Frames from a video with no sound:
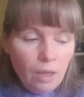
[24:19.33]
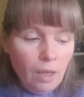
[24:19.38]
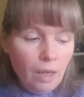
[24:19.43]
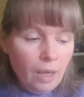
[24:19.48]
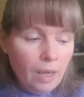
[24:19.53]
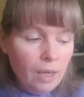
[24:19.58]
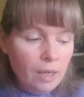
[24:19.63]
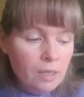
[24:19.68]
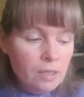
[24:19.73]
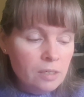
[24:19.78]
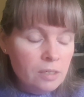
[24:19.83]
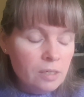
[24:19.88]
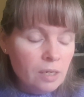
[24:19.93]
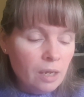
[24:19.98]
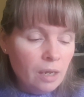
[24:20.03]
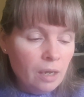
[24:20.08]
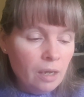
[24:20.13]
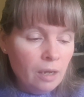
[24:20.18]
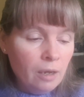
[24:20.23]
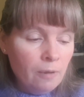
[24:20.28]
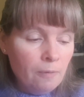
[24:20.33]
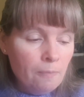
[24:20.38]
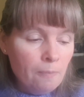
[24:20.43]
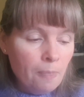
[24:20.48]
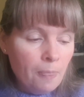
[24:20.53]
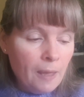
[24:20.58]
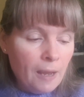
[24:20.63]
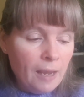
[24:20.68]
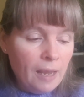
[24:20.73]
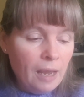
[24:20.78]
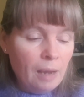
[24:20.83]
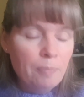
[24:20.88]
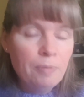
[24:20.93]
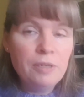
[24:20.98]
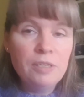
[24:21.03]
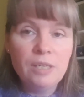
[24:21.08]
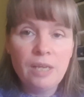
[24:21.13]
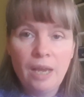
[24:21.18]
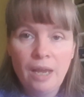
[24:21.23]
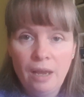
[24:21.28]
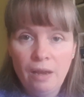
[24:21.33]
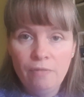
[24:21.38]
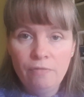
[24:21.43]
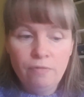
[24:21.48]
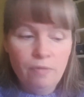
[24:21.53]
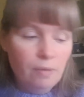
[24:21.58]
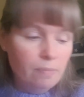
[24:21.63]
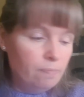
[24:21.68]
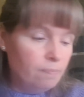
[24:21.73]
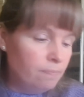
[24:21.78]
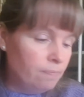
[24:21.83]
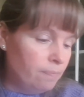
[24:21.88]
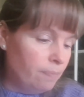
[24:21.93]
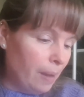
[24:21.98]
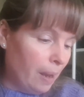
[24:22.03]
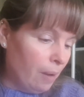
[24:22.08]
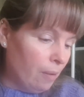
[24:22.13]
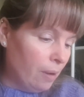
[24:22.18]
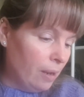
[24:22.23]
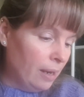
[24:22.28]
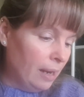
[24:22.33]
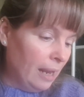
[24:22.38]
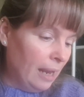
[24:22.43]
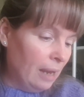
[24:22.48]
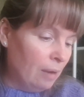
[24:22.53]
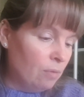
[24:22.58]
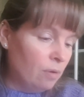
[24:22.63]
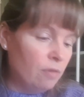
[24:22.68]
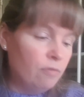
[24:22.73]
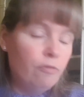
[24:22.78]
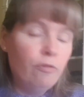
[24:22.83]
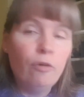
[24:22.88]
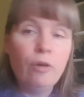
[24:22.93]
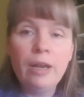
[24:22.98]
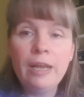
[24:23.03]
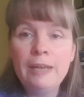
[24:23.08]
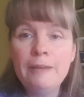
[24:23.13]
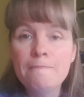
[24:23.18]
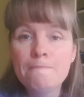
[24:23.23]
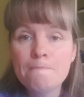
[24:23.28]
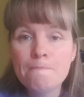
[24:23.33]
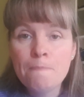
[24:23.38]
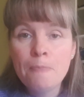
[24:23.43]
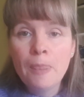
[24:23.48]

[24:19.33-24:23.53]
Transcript: and I happened to have about an hour free.